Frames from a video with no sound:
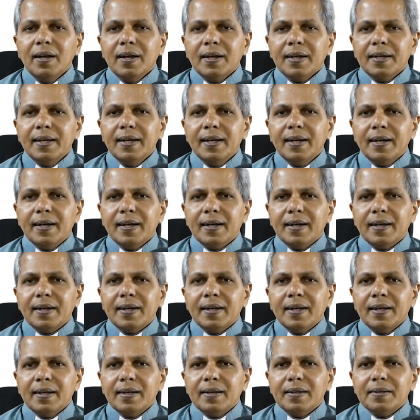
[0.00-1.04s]
Here,
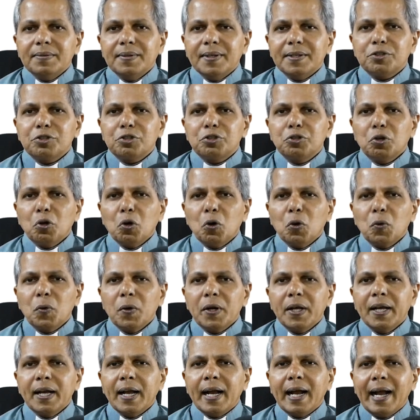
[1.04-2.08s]
the
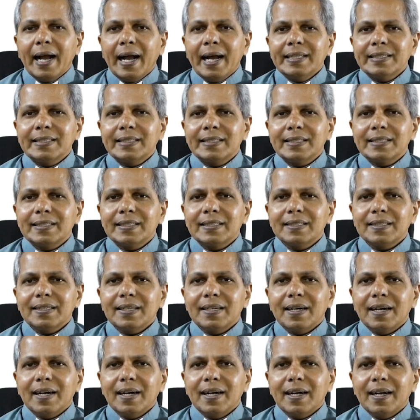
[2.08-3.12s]
story has,
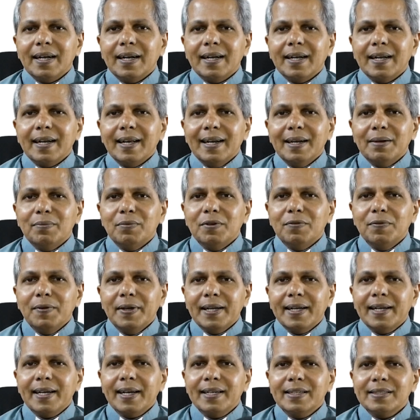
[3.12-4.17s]
in a way, we
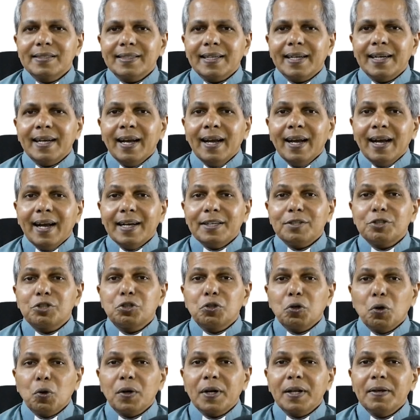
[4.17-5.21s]
can say, a
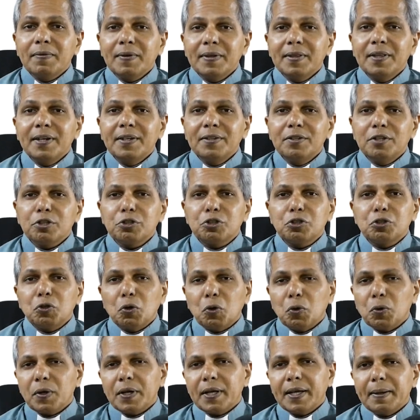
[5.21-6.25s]
story within the
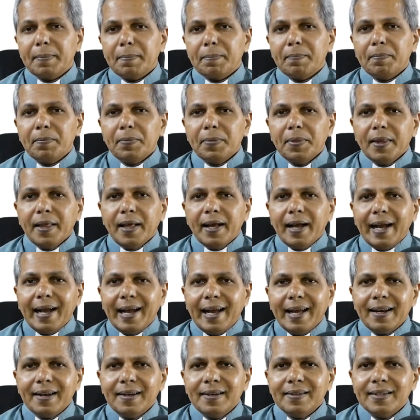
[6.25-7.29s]
story.
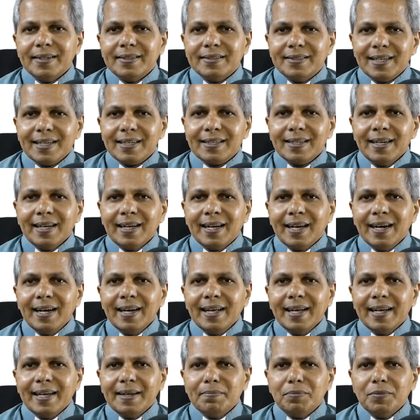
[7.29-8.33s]
And
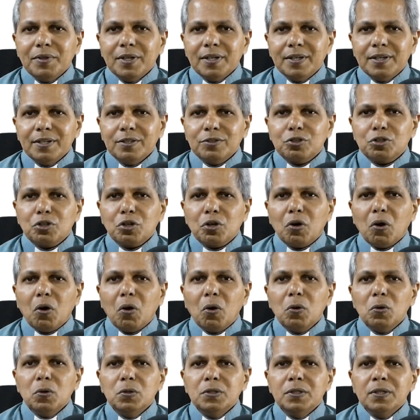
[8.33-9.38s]
technically, it is
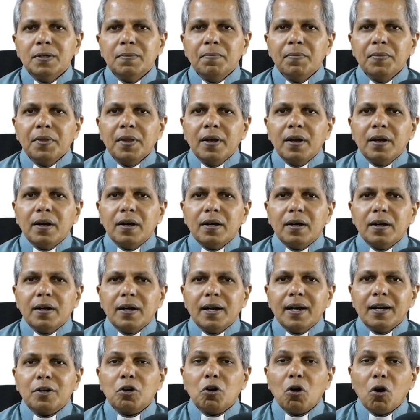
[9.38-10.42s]
called
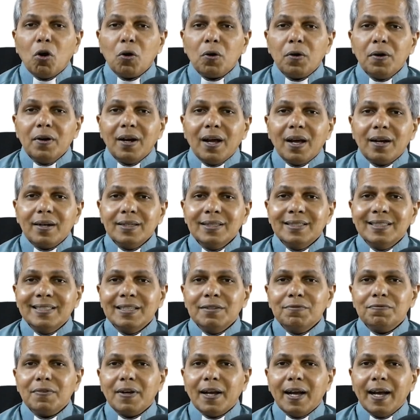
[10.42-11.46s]
a core
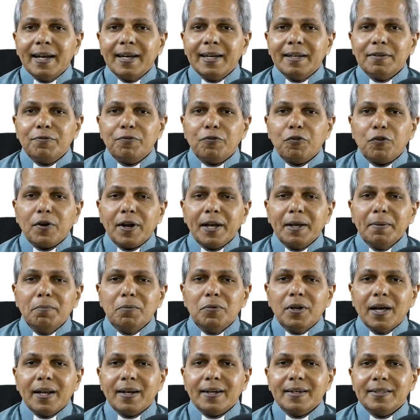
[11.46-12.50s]
narrative and a frame
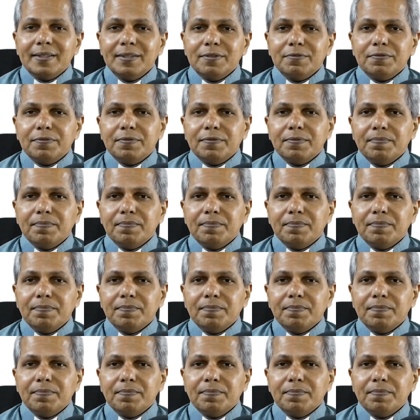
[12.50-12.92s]
narrative.